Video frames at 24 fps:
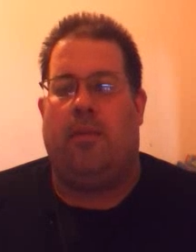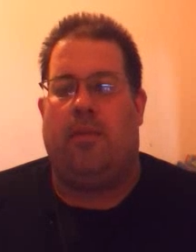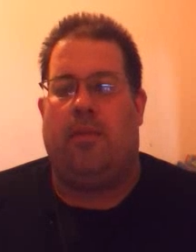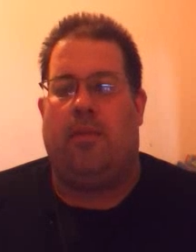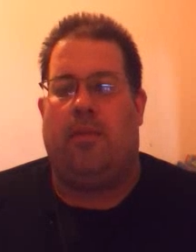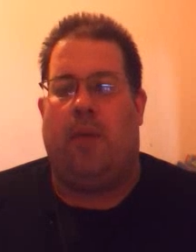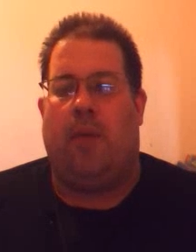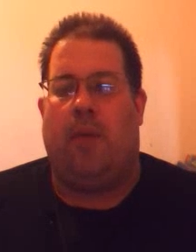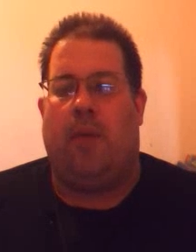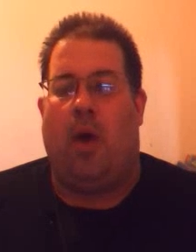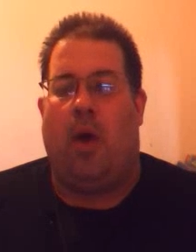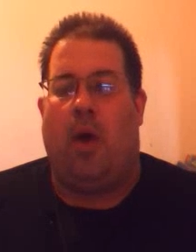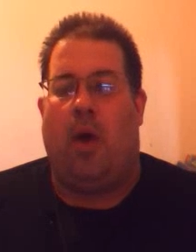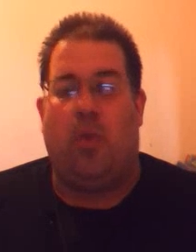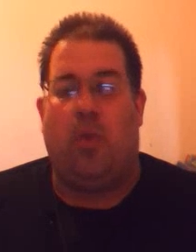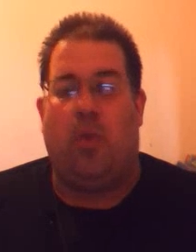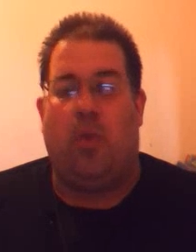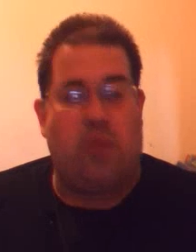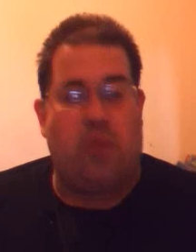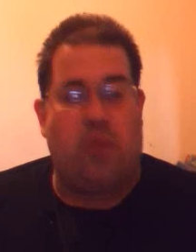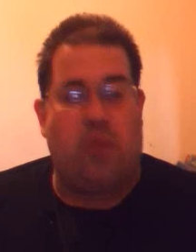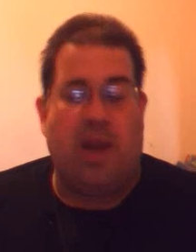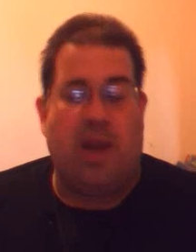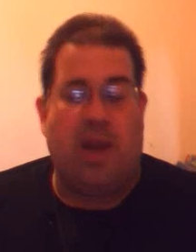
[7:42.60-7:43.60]
I would
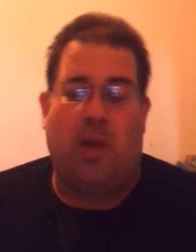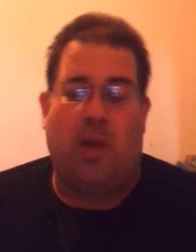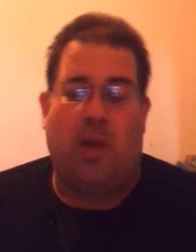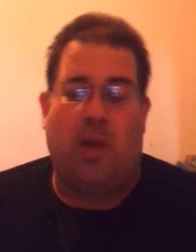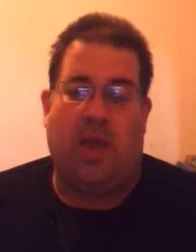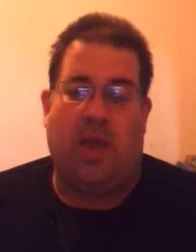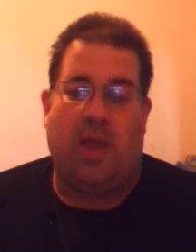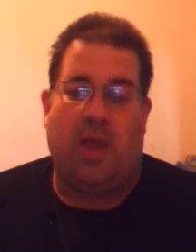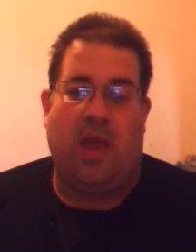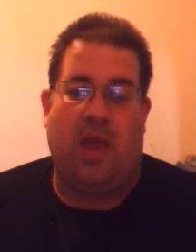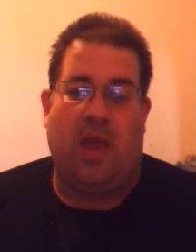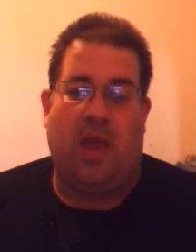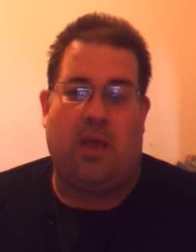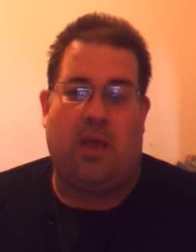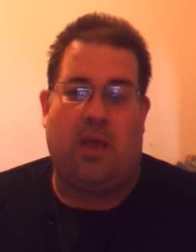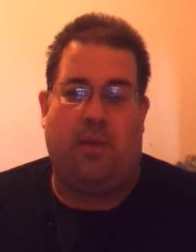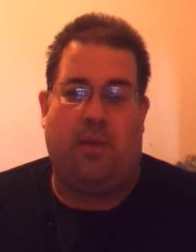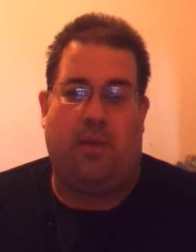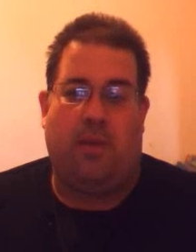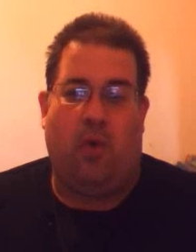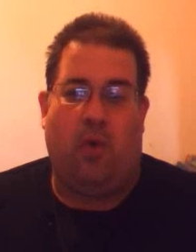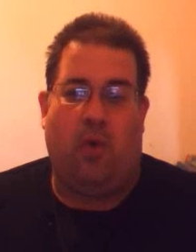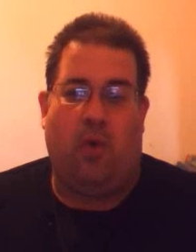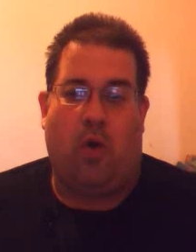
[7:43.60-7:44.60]
really like to hear some of
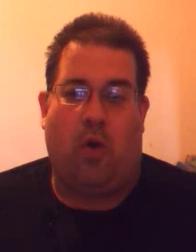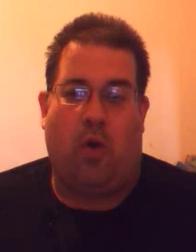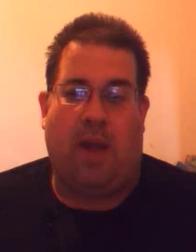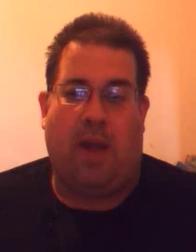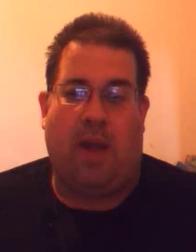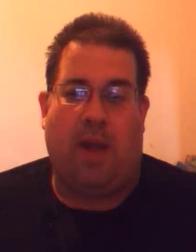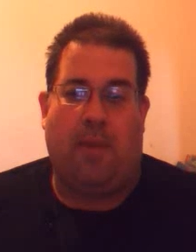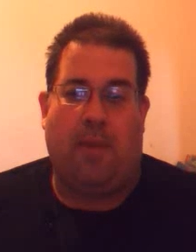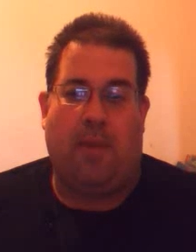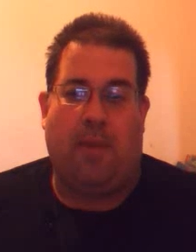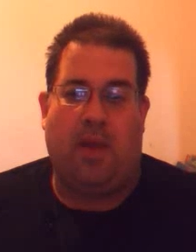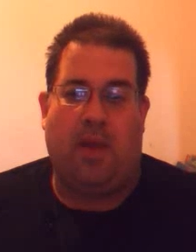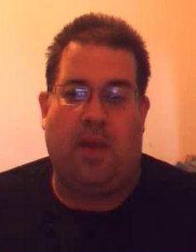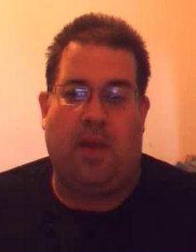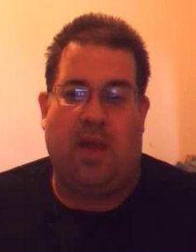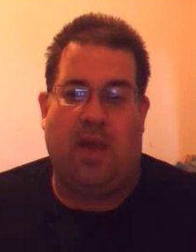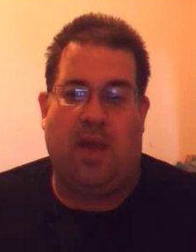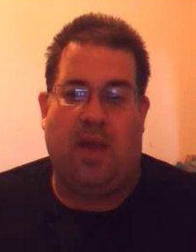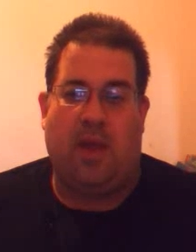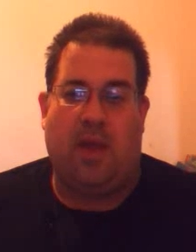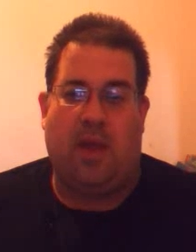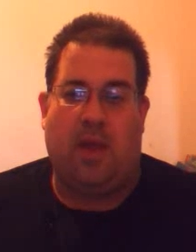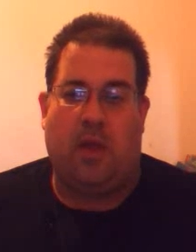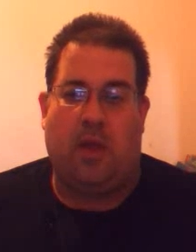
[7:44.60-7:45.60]
your campaign
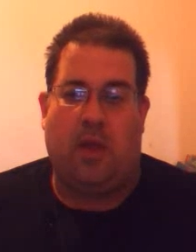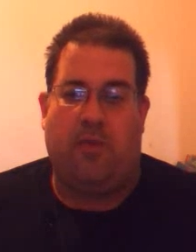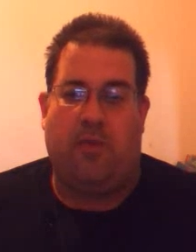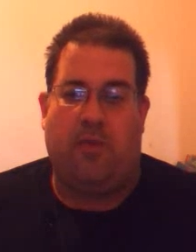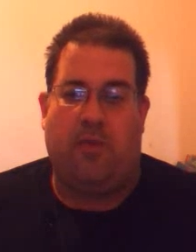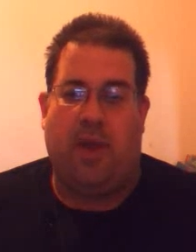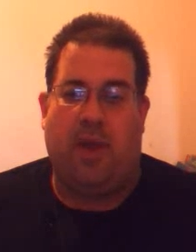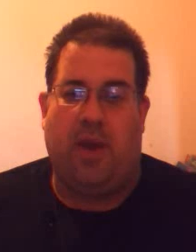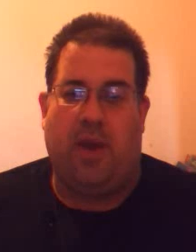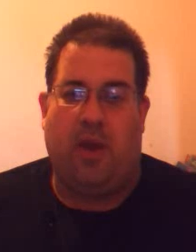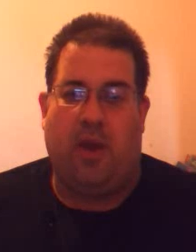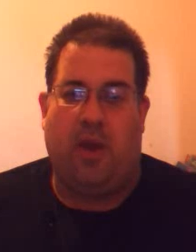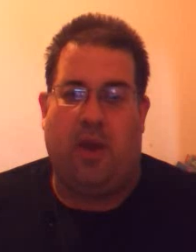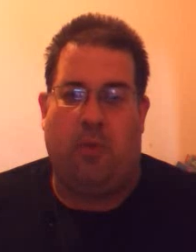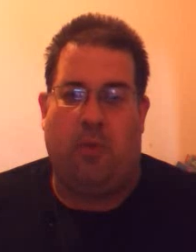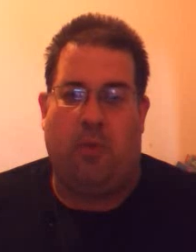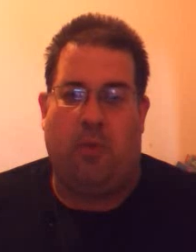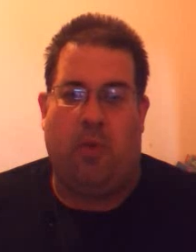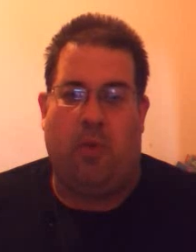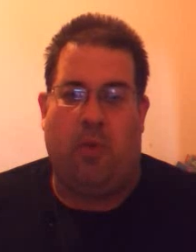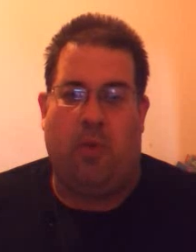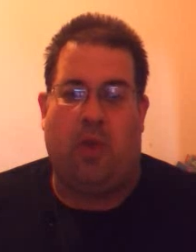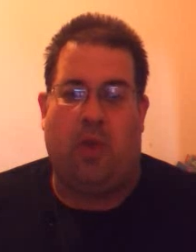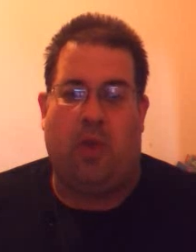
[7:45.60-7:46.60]
settings that you've made, homebrew
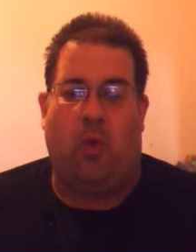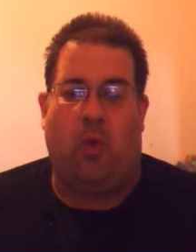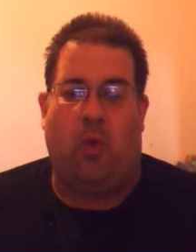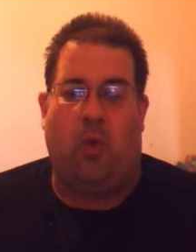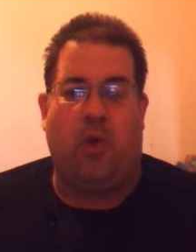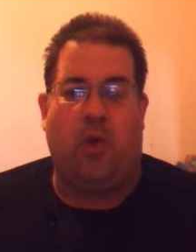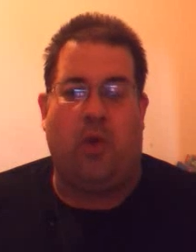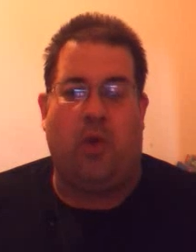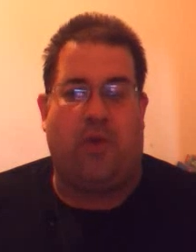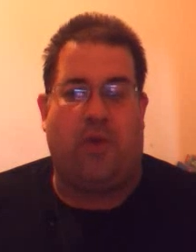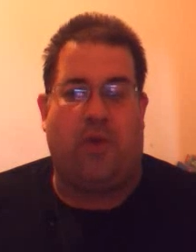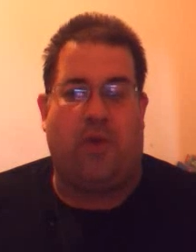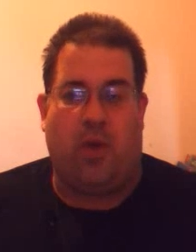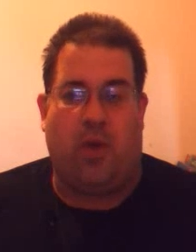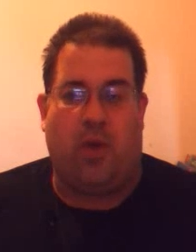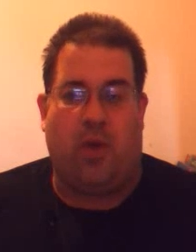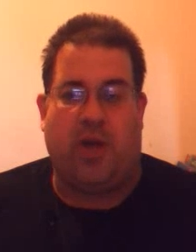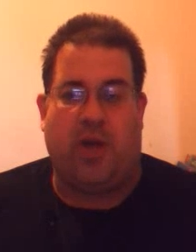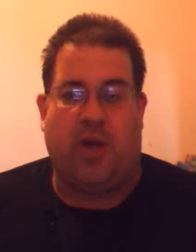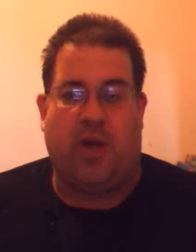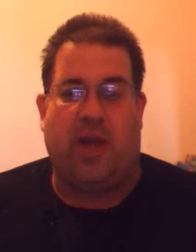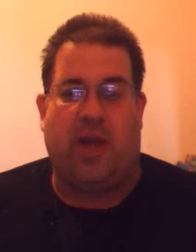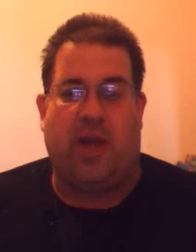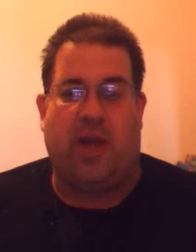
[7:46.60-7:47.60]
ones, or what you've
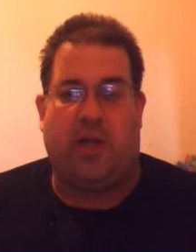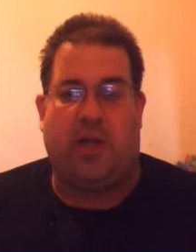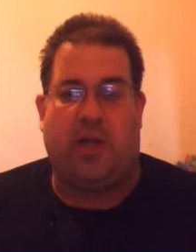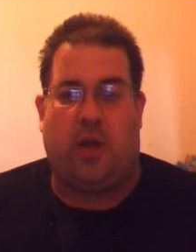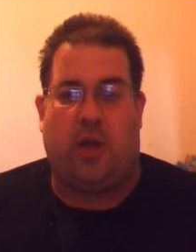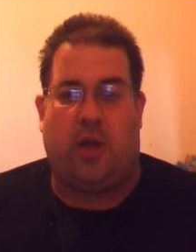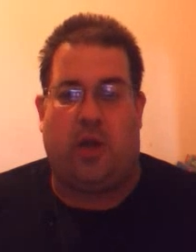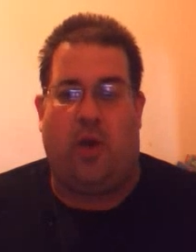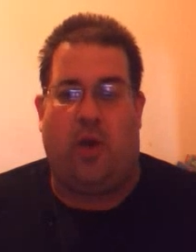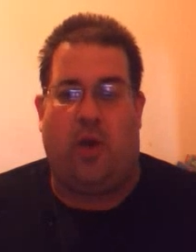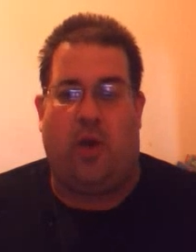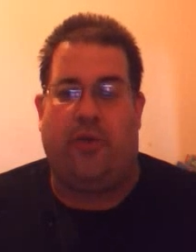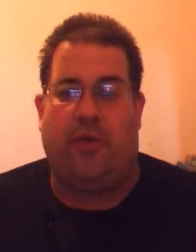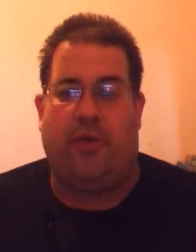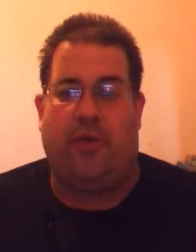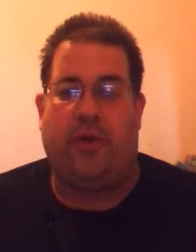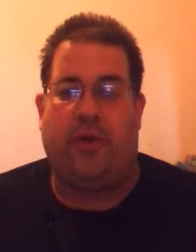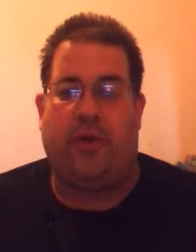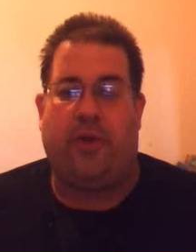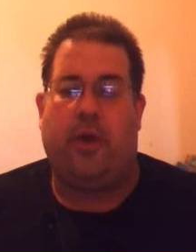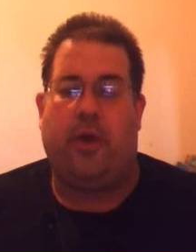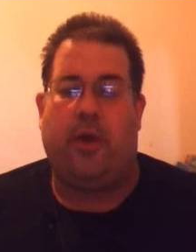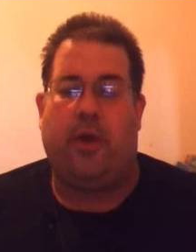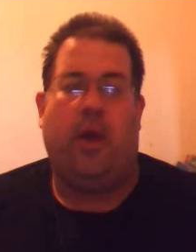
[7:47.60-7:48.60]
changed to others,
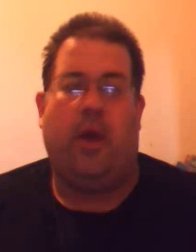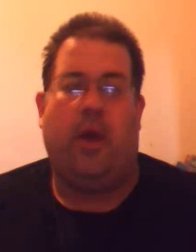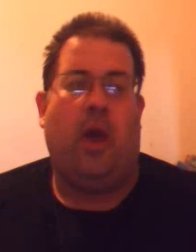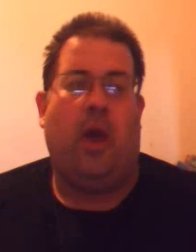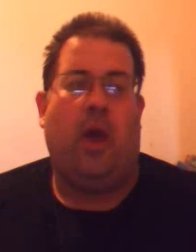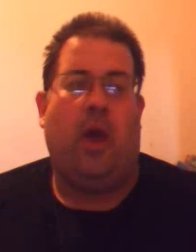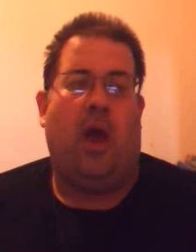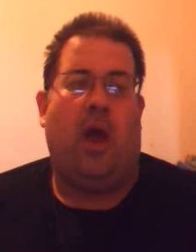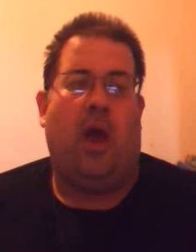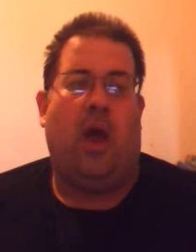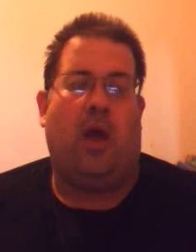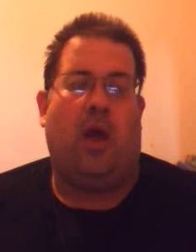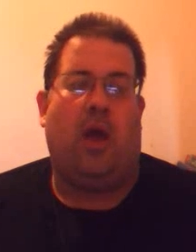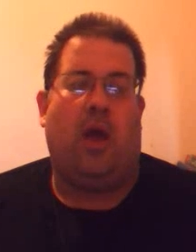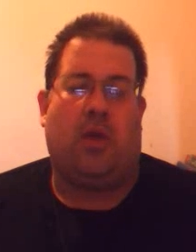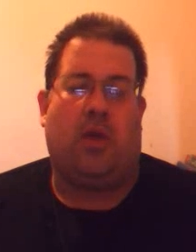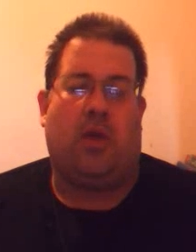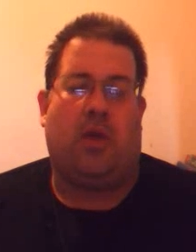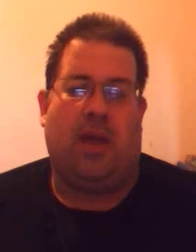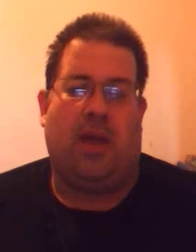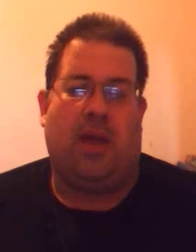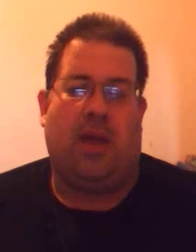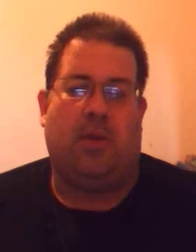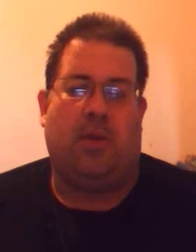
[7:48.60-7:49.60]
to
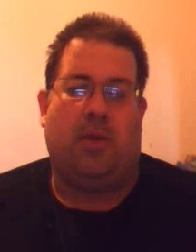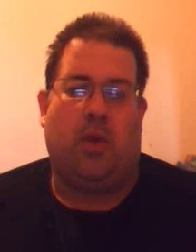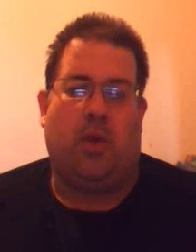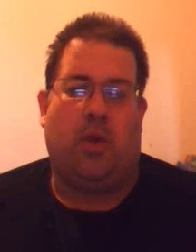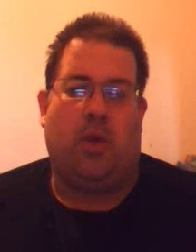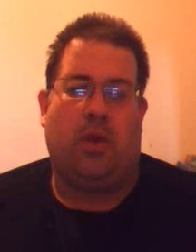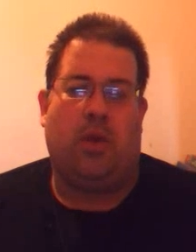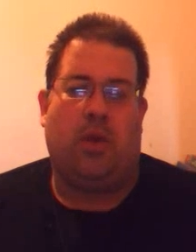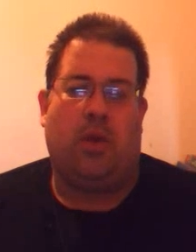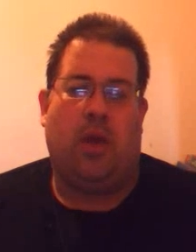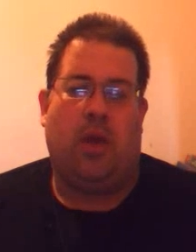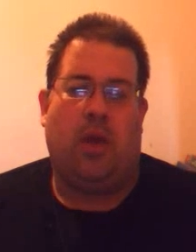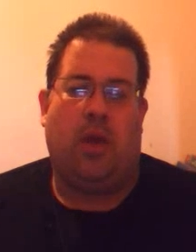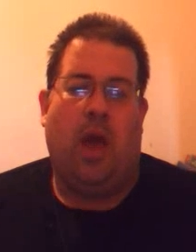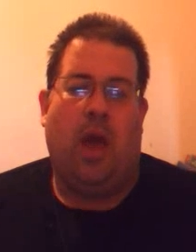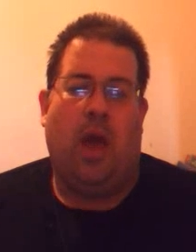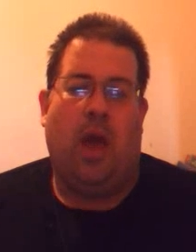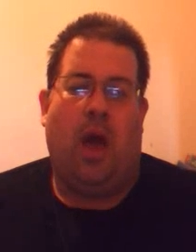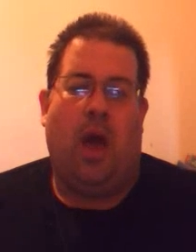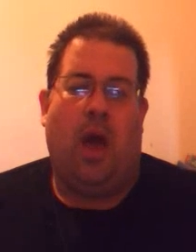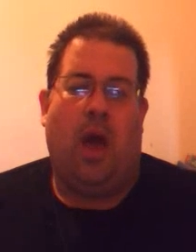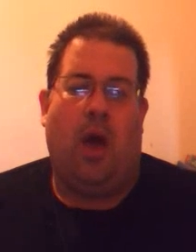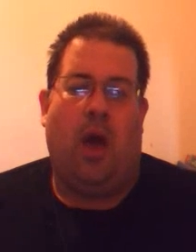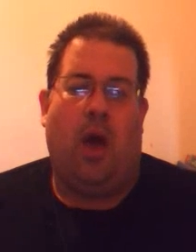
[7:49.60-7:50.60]
established ones,
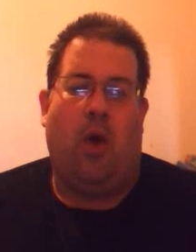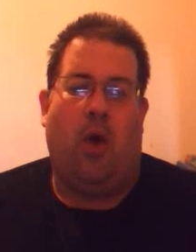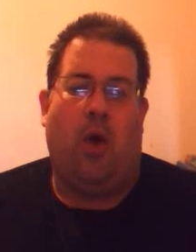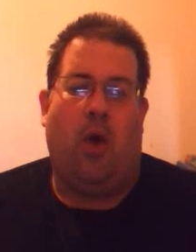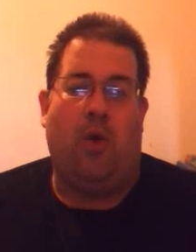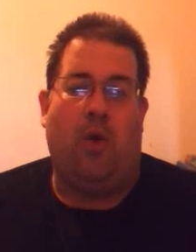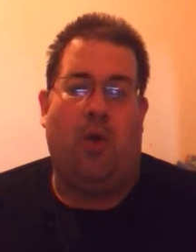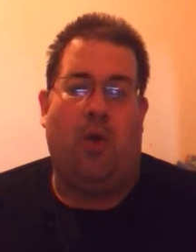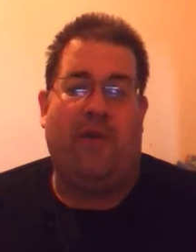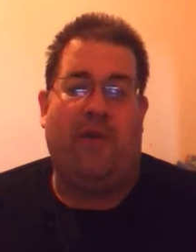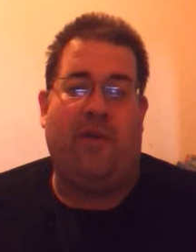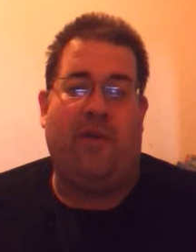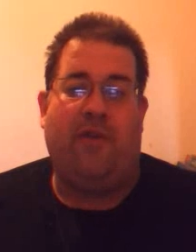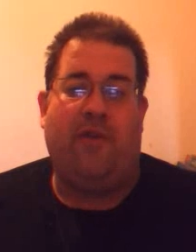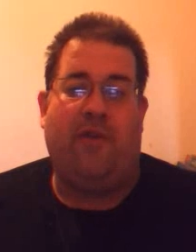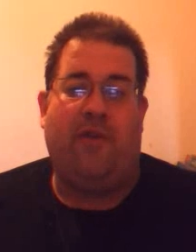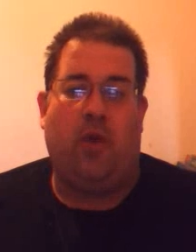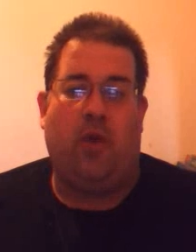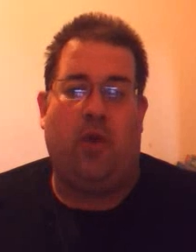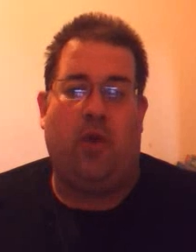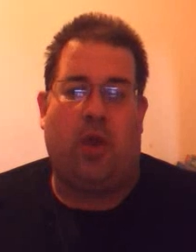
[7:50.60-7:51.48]
or even if you've